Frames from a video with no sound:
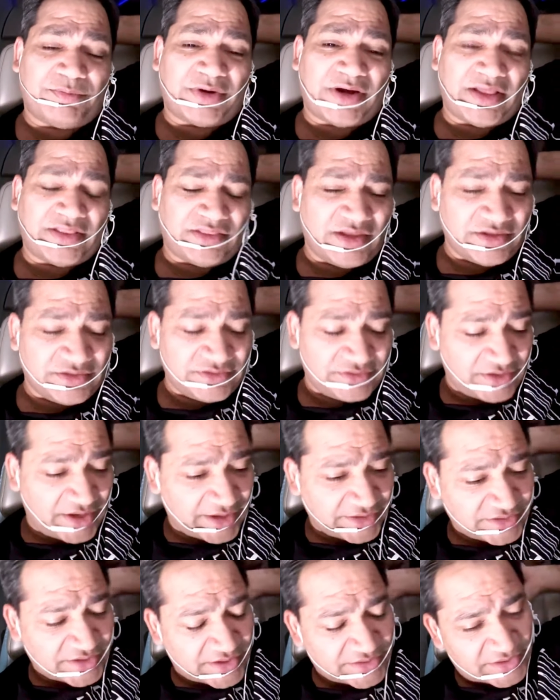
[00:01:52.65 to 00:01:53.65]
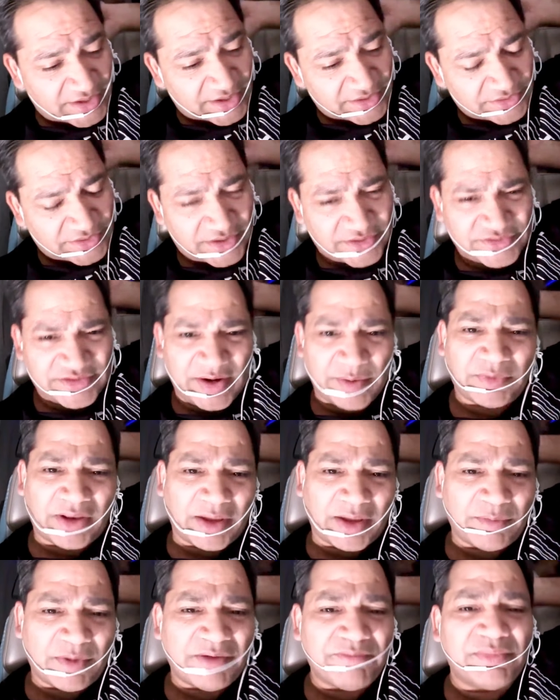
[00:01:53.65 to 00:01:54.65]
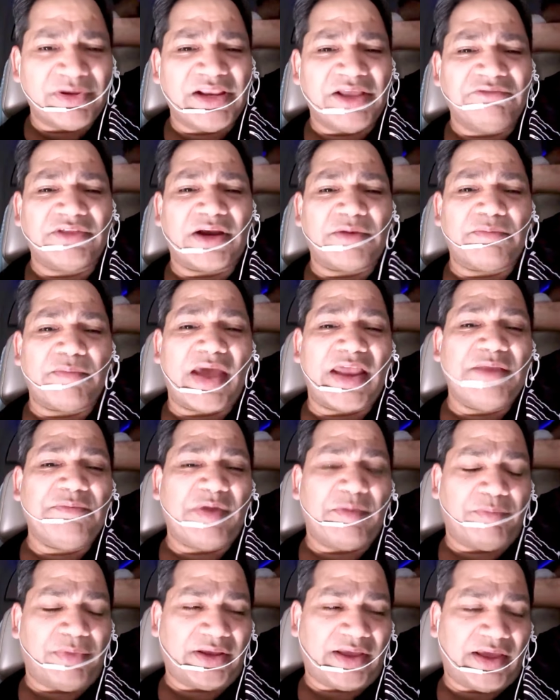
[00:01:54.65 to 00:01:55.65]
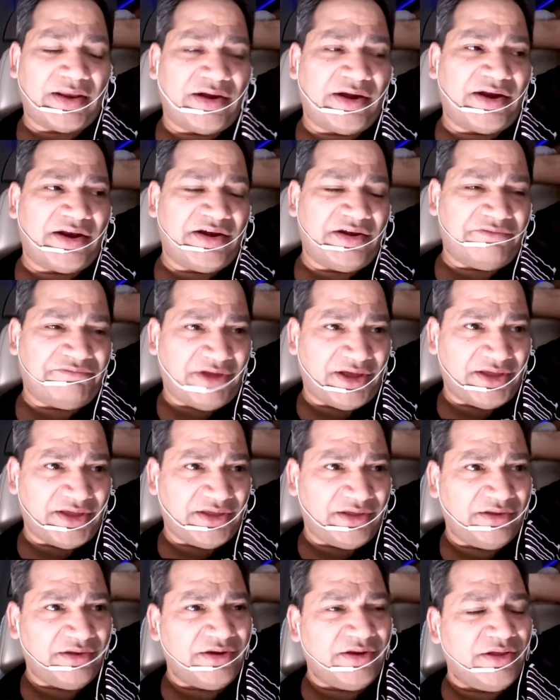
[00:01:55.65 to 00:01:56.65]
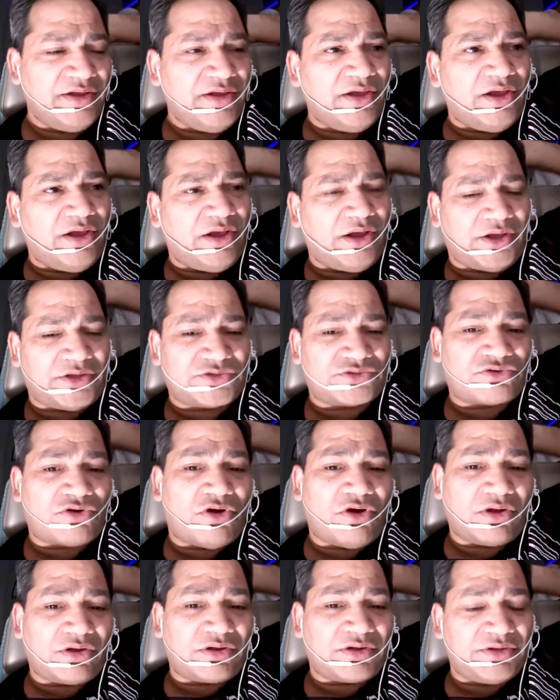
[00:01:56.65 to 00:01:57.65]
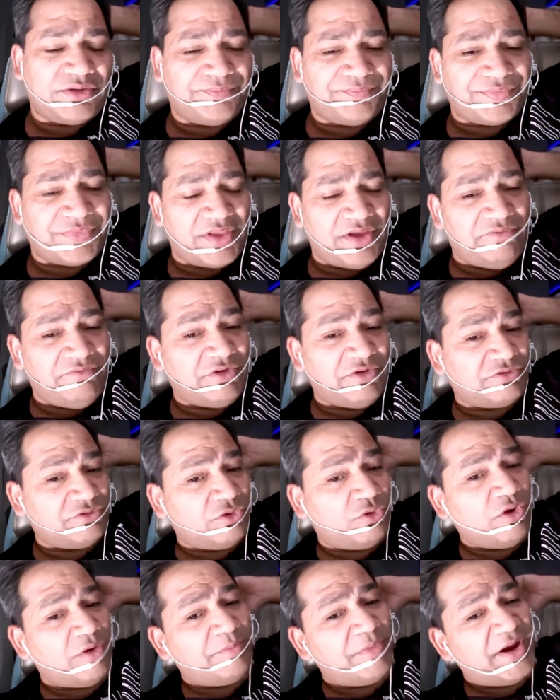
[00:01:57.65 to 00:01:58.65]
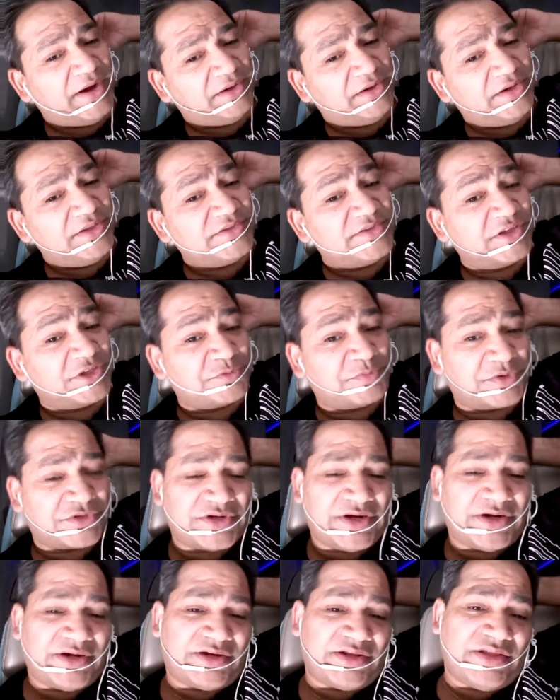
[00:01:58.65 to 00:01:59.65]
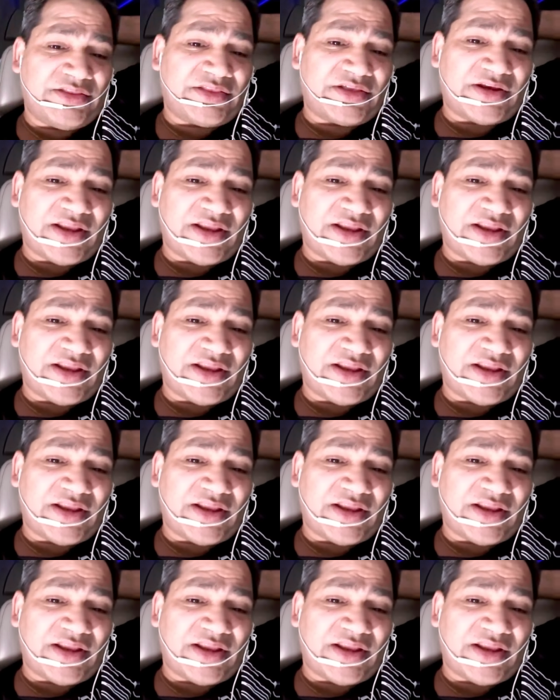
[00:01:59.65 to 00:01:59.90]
But I think at the same time, I believe that many people can identify a stock which will go up by at least 6% in the